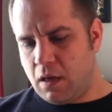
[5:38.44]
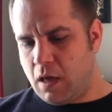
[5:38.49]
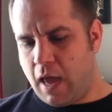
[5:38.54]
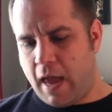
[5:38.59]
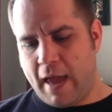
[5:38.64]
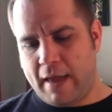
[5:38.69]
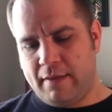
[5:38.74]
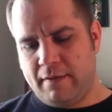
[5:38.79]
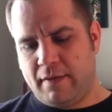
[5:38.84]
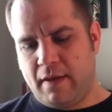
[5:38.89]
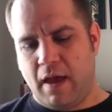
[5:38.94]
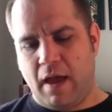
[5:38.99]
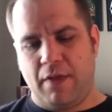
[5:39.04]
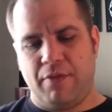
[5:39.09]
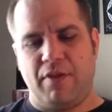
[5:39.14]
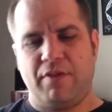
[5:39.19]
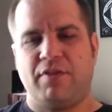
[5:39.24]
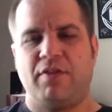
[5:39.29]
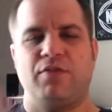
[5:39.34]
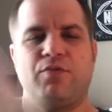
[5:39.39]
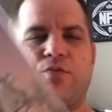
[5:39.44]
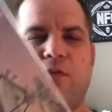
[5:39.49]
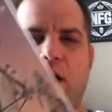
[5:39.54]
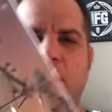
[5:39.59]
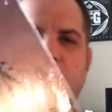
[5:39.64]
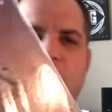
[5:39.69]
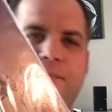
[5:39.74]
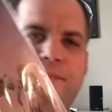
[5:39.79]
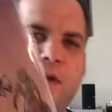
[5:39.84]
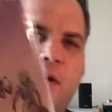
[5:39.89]
and uh, this is
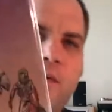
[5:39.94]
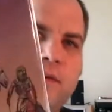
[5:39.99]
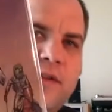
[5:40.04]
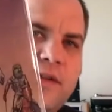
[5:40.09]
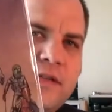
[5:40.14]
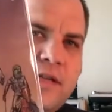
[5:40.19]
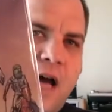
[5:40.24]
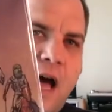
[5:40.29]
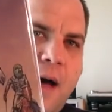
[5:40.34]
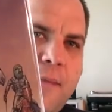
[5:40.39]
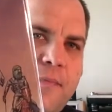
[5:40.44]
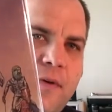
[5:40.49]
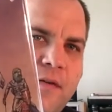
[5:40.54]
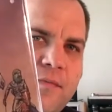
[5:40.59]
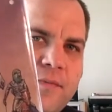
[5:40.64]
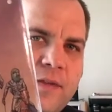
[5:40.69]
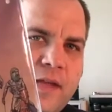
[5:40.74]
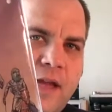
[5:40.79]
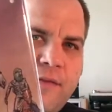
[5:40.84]
right up there with the top of it.